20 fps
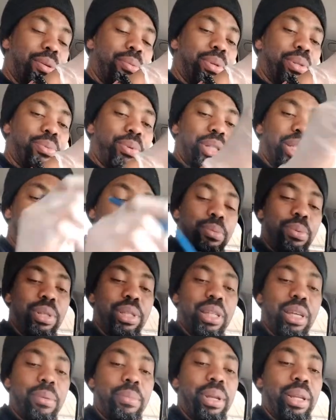was when she
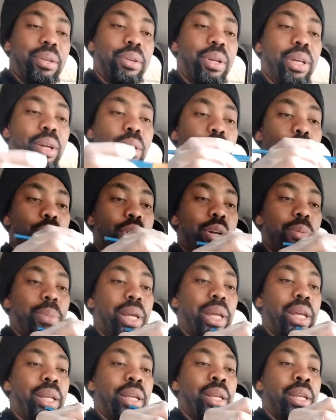was in
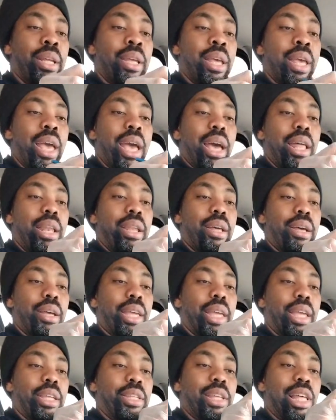Quartermain and
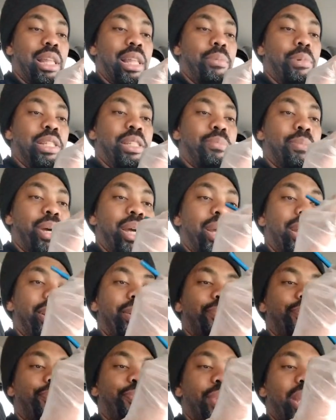King Solomon's
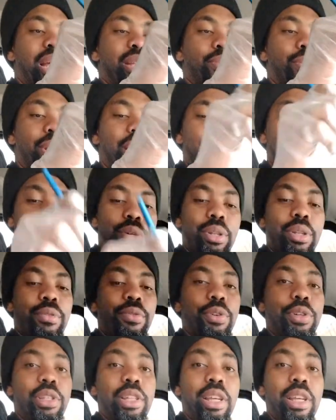Mine. That's when I saw her the first